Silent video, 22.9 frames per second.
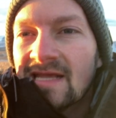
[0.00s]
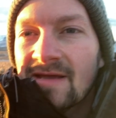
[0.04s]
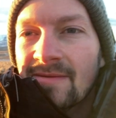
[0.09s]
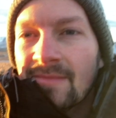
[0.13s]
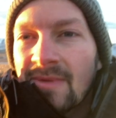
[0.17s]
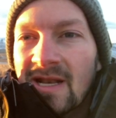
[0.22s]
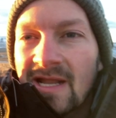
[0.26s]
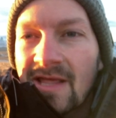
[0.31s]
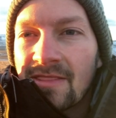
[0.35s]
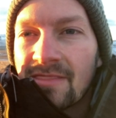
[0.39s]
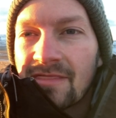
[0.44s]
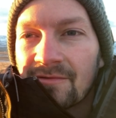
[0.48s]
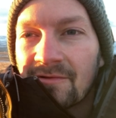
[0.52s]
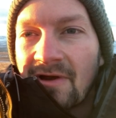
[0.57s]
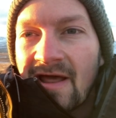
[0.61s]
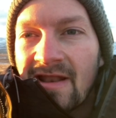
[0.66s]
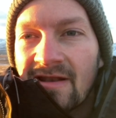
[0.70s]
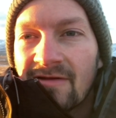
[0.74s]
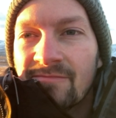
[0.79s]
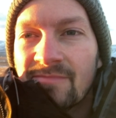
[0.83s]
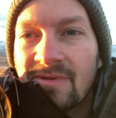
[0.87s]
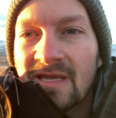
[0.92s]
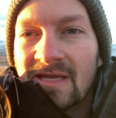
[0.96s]
imminent
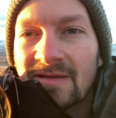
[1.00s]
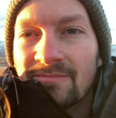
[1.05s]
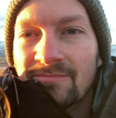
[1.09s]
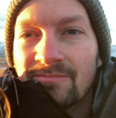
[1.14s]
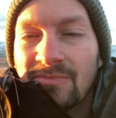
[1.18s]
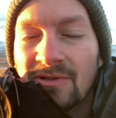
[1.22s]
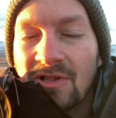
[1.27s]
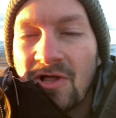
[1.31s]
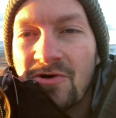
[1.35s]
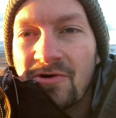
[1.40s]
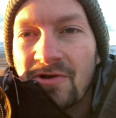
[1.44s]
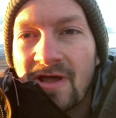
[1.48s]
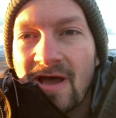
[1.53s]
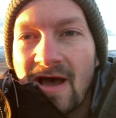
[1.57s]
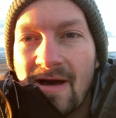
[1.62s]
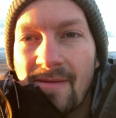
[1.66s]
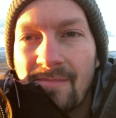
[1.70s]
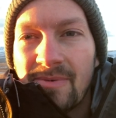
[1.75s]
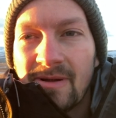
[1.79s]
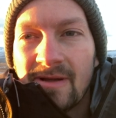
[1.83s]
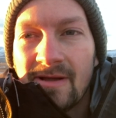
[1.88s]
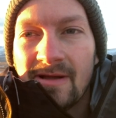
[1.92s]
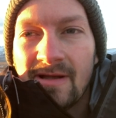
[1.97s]
threat of being blown
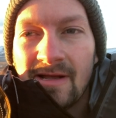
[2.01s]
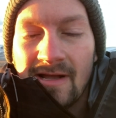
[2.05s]
up.